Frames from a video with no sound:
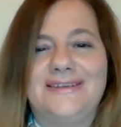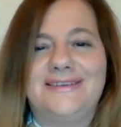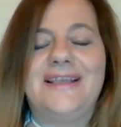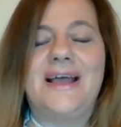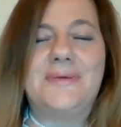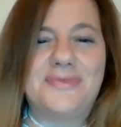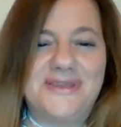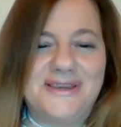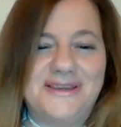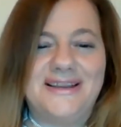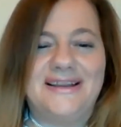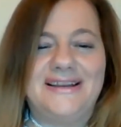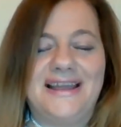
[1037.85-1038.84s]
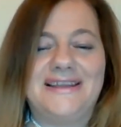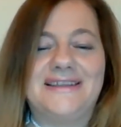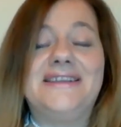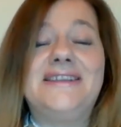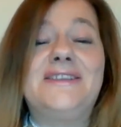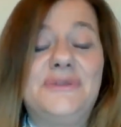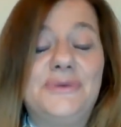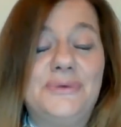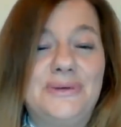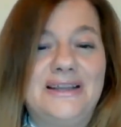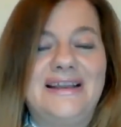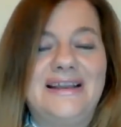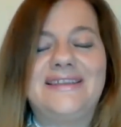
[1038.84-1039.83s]
something like this
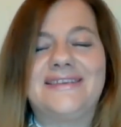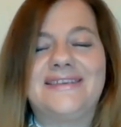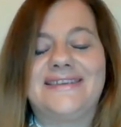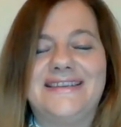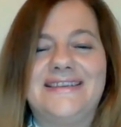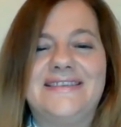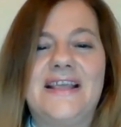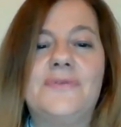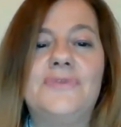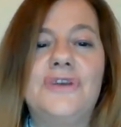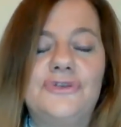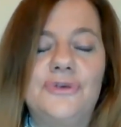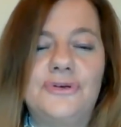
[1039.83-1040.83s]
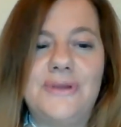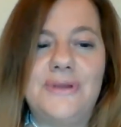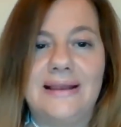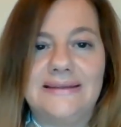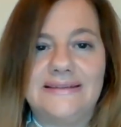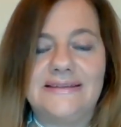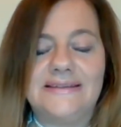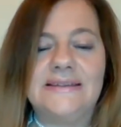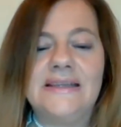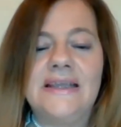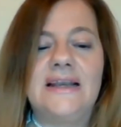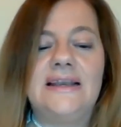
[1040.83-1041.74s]
tool, like this virtual reality,